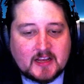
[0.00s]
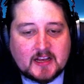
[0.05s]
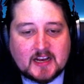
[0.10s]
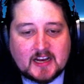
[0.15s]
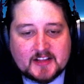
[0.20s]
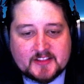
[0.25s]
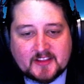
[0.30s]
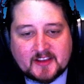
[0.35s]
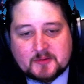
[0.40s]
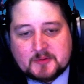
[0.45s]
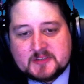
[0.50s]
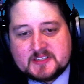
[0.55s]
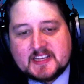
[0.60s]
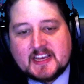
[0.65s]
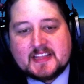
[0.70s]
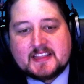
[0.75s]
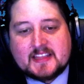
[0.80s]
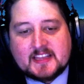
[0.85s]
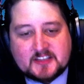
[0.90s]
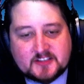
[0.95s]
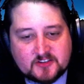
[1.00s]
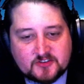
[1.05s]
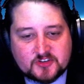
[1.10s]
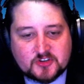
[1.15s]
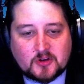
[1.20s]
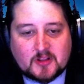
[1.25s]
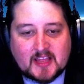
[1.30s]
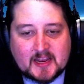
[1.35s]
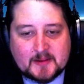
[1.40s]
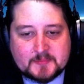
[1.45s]
Uh, like we said, they do
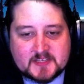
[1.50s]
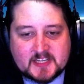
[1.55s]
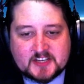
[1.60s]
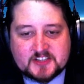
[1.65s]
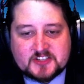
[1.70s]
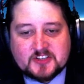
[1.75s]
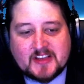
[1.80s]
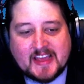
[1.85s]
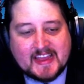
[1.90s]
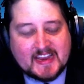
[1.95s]
show a lot of potential,